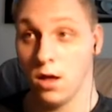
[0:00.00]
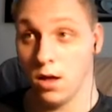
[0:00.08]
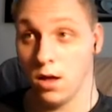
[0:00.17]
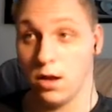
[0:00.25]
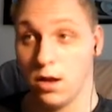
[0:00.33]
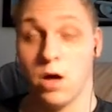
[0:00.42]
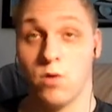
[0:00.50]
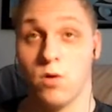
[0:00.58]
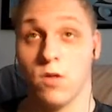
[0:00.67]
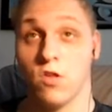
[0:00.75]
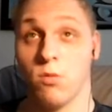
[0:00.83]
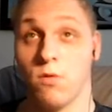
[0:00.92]
Now,
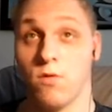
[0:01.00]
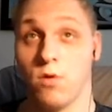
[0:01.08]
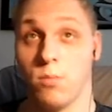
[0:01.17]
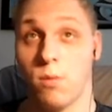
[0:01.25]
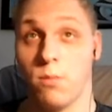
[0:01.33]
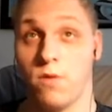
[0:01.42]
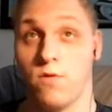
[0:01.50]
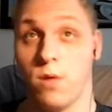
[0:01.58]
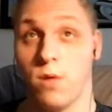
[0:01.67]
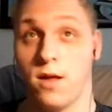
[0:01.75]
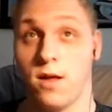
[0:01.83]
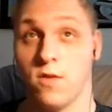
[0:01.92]
as some of you remember from
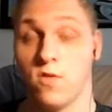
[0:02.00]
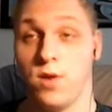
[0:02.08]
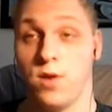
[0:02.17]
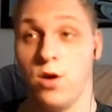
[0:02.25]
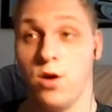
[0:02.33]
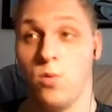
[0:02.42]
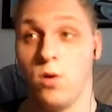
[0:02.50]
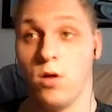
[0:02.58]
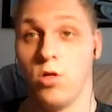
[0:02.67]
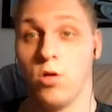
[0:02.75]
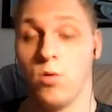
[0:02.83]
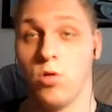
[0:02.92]
my last video, I
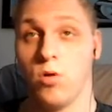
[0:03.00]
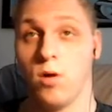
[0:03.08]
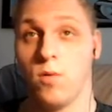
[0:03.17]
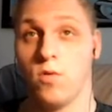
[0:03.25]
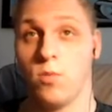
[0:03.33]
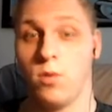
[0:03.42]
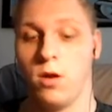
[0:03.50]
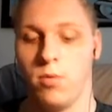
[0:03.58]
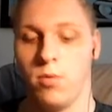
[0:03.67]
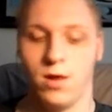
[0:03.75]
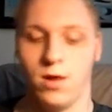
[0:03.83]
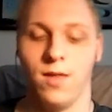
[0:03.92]
showed you how to
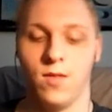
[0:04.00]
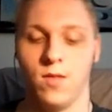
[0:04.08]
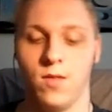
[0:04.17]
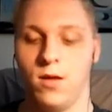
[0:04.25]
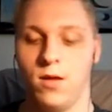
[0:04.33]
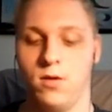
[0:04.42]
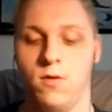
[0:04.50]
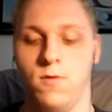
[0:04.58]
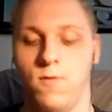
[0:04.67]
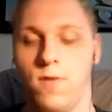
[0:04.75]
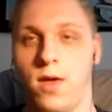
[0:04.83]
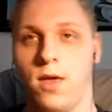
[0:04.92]
manipulate the
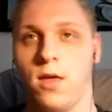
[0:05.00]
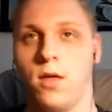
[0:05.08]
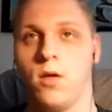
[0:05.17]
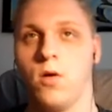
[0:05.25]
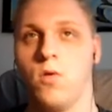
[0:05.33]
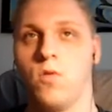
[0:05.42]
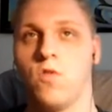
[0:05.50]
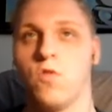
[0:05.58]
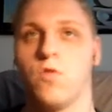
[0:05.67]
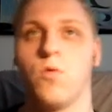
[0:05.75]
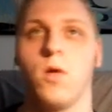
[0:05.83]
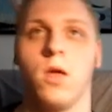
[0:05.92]
thing called
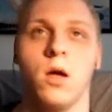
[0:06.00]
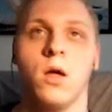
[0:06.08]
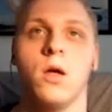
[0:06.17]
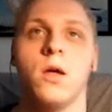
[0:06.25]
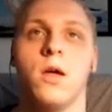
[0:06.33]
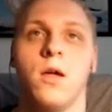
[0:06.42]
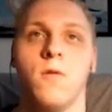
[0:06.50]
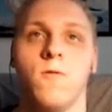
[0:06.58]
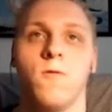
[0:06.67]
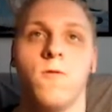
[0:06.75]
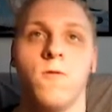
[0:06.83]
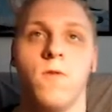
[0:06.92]
string. In
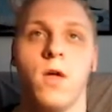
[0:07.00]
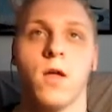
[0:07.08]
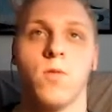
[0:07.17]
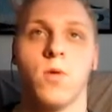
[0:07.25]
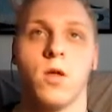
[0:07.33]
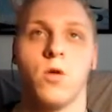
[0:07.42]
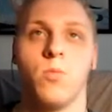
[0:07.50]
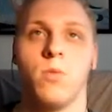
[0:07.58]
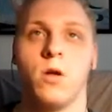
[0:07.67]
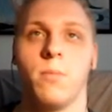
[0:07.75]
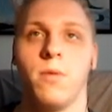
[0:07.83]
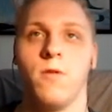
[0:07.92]
fact, you can open
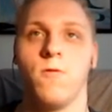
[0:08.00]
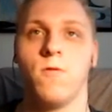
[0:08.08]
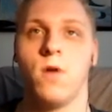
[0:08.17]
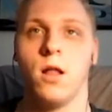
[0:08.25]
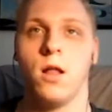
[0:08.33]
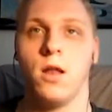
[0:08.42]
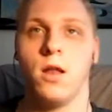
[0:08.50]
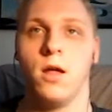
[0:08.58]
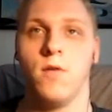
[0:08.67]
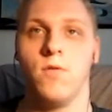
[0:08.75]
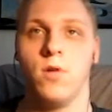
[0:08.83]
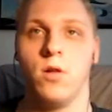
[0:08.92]
up a file and
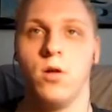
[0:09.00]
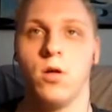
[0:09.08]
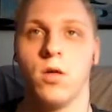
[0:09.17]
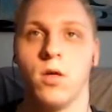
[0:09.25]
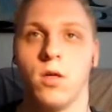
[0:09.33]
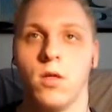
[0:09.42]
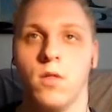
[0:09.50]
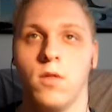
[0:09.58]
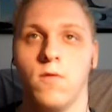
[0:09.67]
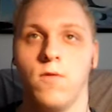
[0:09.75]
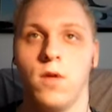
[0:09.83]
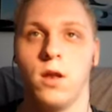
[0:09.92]
have a look. The
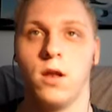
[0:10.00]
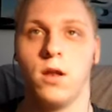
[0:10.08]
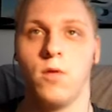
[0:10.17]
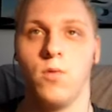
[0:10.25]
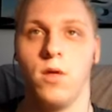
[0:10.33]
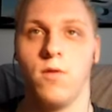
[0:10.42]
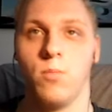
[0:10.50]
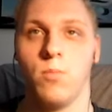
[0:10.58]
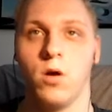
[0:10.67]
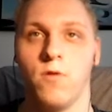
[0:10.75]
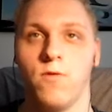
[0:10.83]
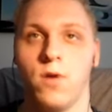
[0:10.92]
thing that we've
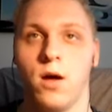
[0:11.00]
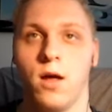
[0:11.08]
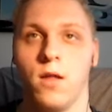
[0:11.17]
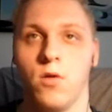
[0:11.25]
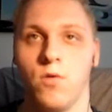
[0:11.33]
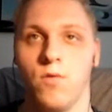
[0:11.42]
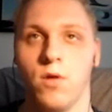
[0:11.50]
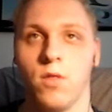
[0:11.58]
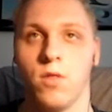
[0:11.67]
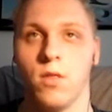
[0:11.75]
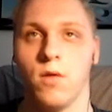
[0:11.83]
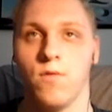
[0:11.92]
modified or
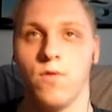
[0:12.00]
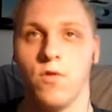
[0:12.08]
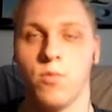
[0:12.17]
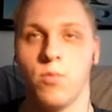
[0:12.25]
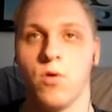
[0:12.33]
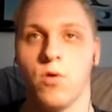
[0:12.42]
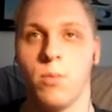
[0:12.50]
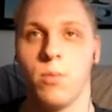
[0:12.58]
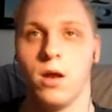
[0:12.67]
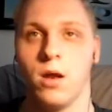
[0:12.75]
written our first program in